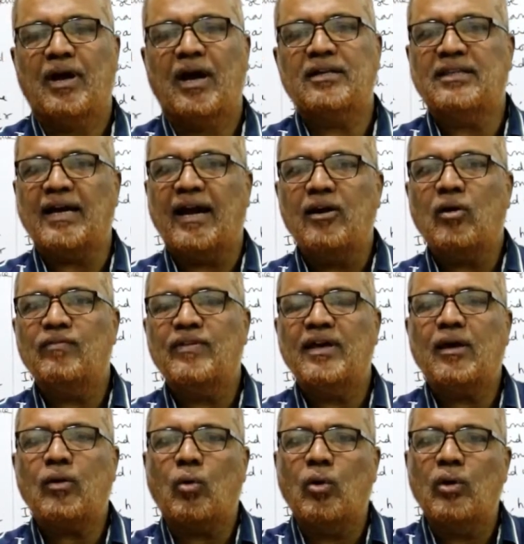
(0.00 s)
At the end of the
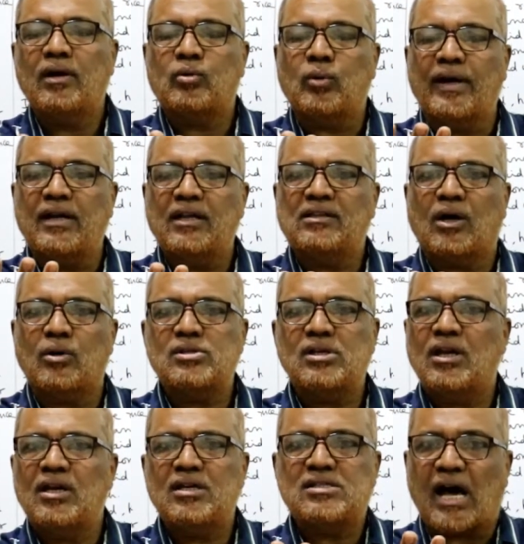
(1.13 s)
year,
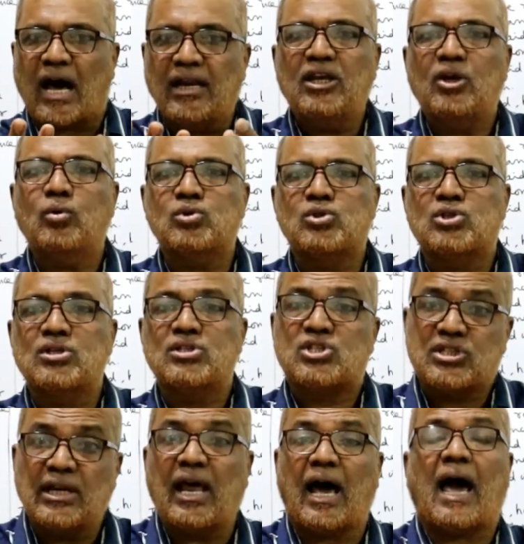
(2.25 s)
20,000 is unused,
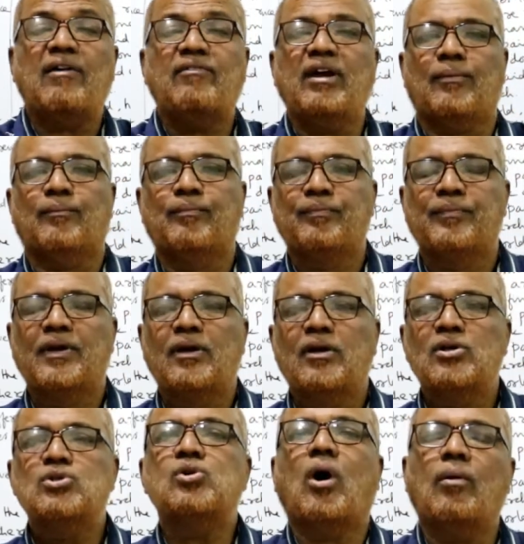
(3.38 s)
still having.
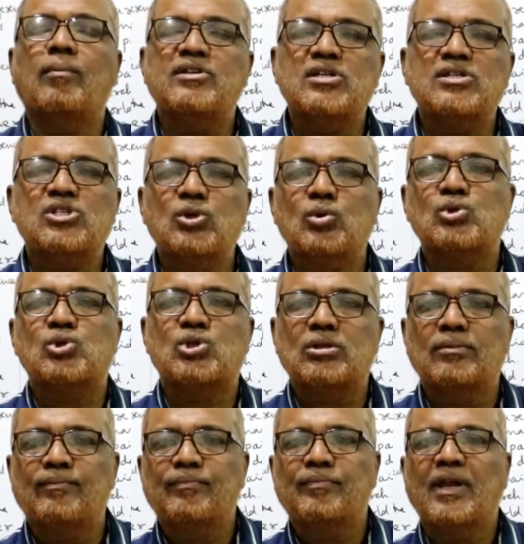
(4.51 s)
So how much is used?
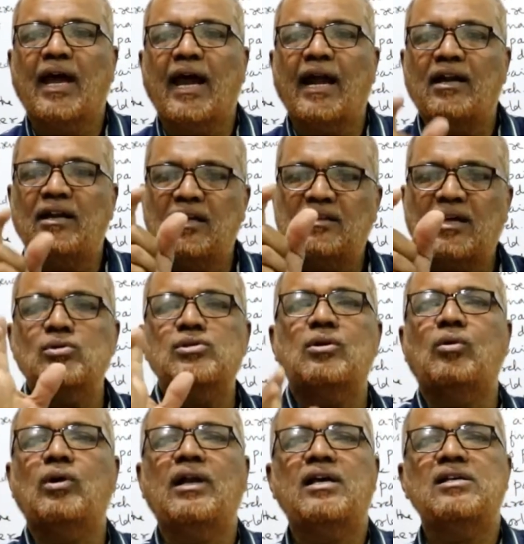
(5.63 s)
80,000
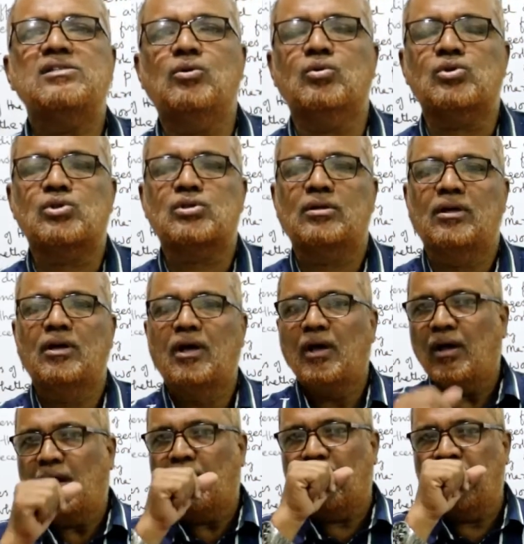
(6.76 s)
only is used.
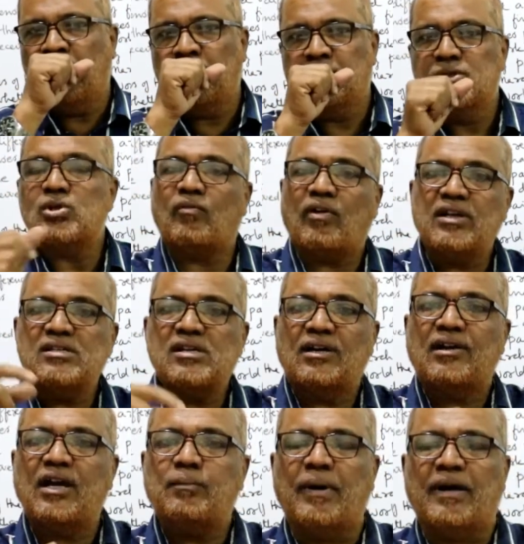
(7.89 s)
So what is the
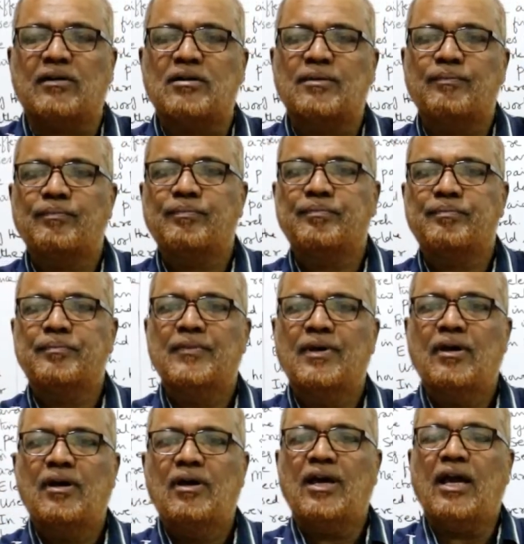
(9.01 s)
treatment?
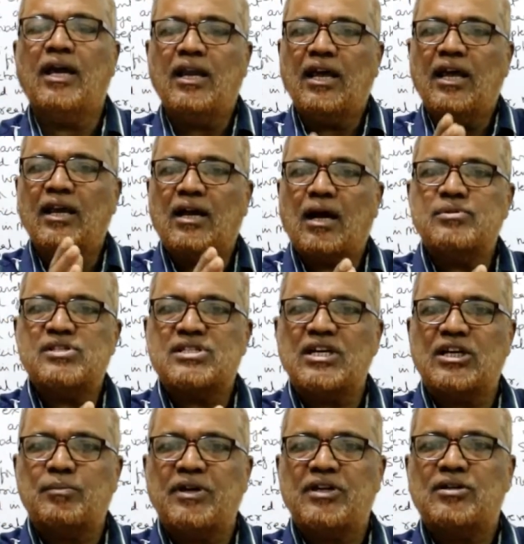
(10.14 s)
In income
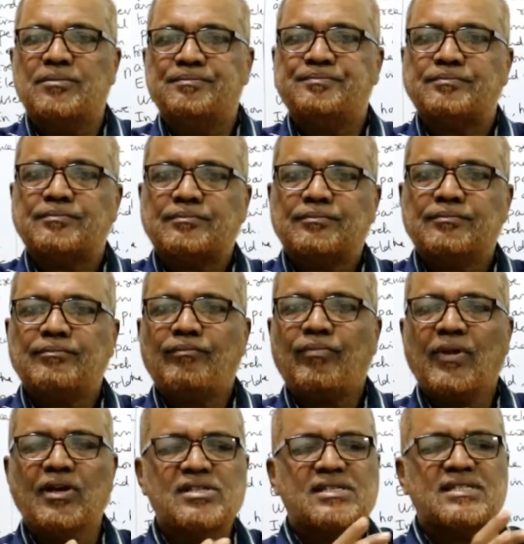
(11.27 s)
statement,
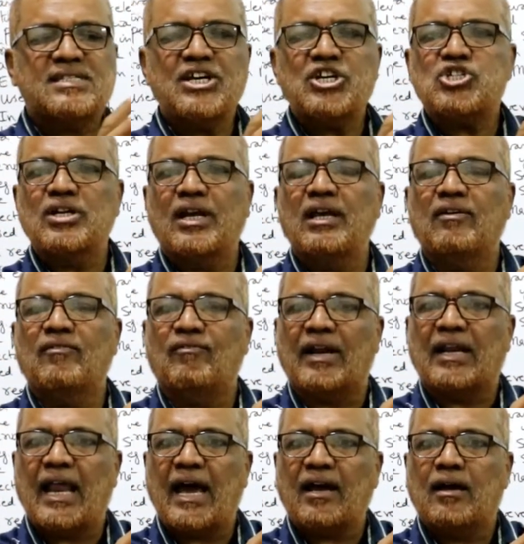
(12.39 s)
stationery
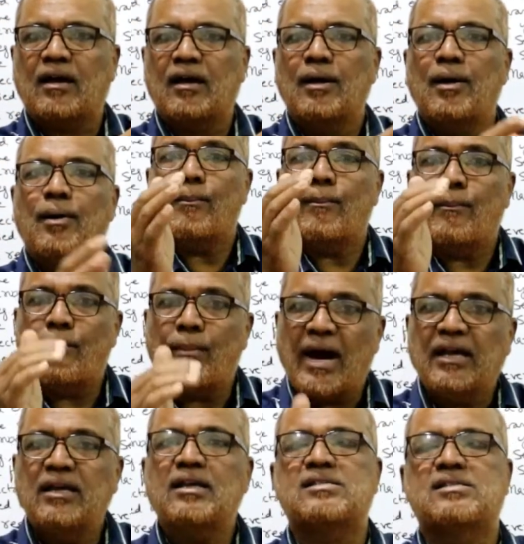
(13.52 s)
1 lakh
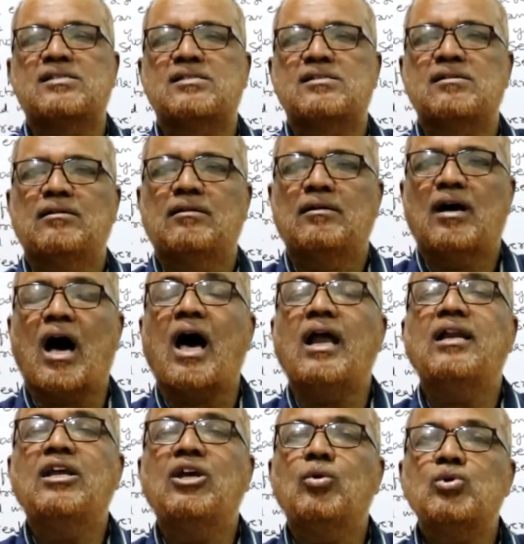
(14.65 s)
minus
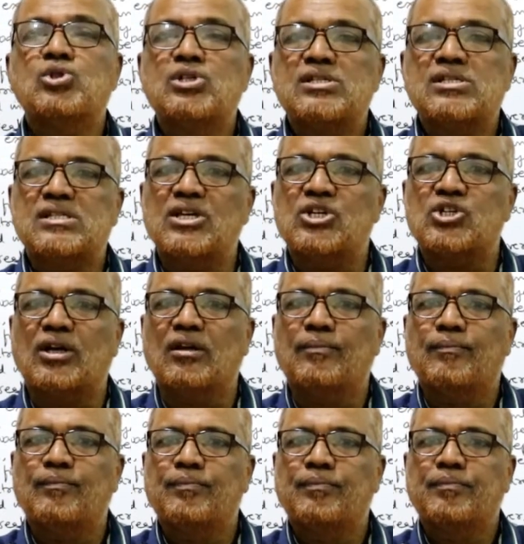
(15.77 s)
unused stationery.
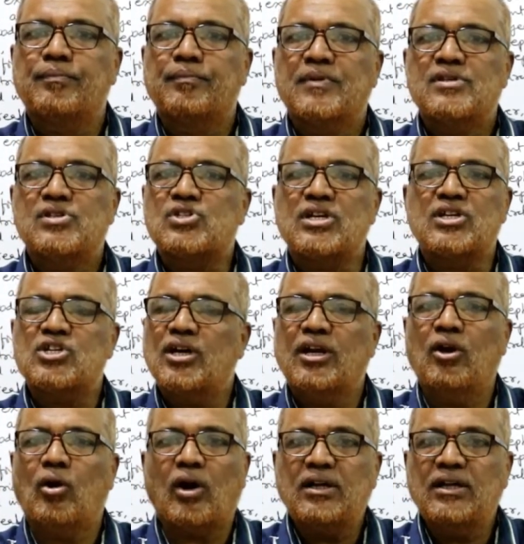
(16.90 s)
Stationery
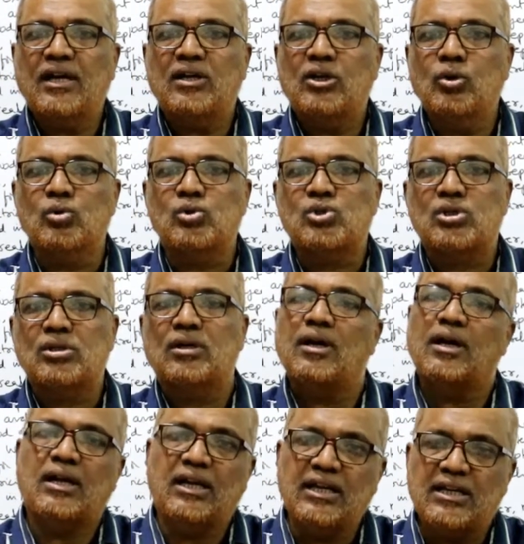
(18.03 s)
not yet used,
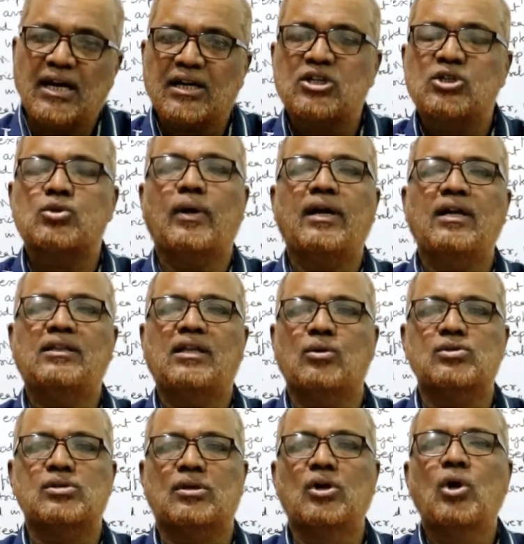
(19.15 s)
deduct
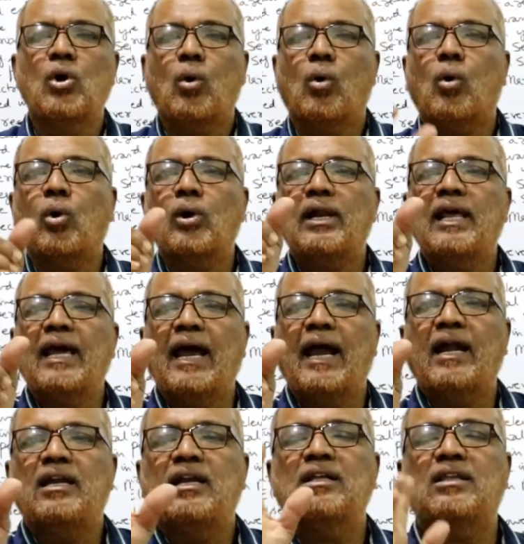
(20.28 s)
20,000. Only
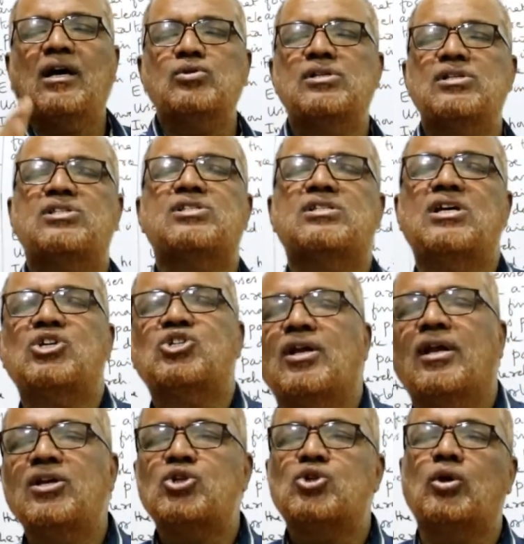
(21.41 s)
80,000
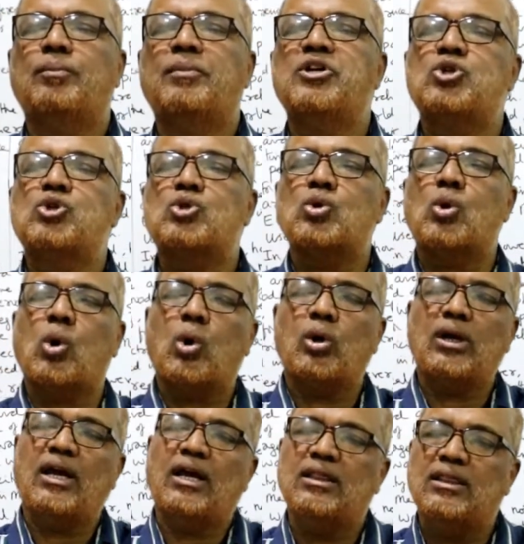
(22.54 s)
stationery should be
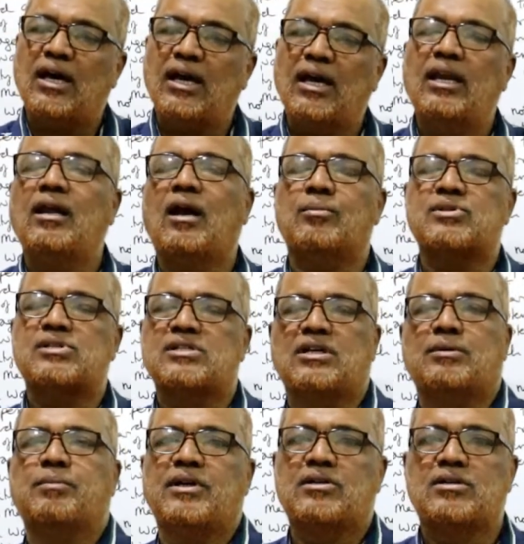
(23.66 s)
shown in the income
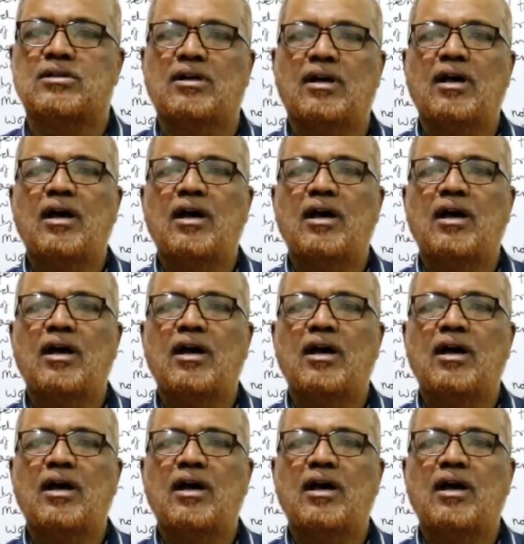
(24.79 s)
statement.